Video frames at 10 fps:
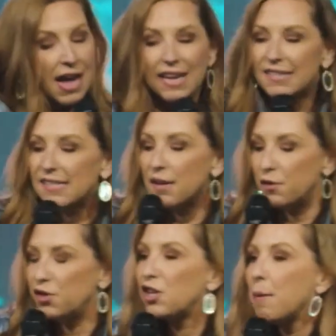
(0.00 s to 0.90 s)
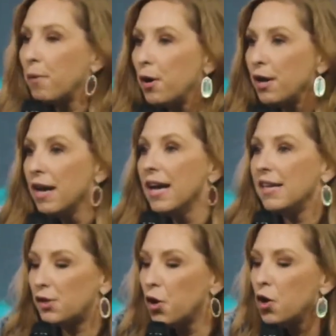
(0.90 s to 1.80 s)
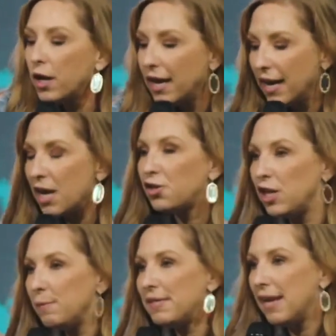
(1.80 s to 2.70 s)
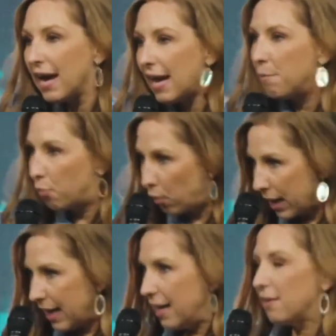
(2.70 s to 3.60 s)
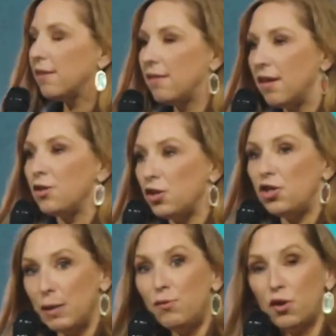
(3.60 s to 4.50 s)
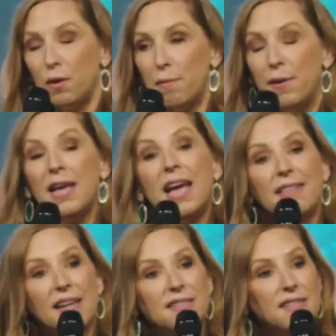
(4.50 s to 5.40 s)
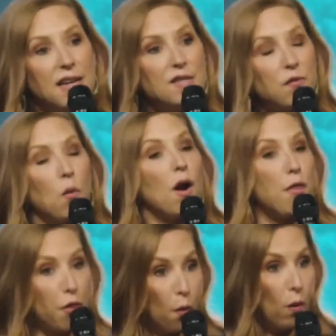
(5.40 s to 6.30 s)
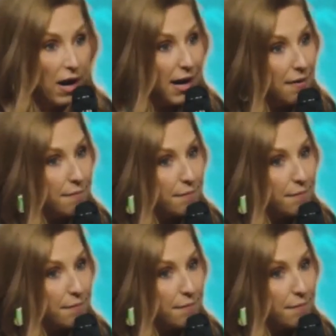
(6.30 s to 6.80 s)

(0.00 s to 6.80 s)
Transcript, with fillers: It's as if a shepherd is hooking a sheep's neck and bringing the, the sheep to him. That stands for authority.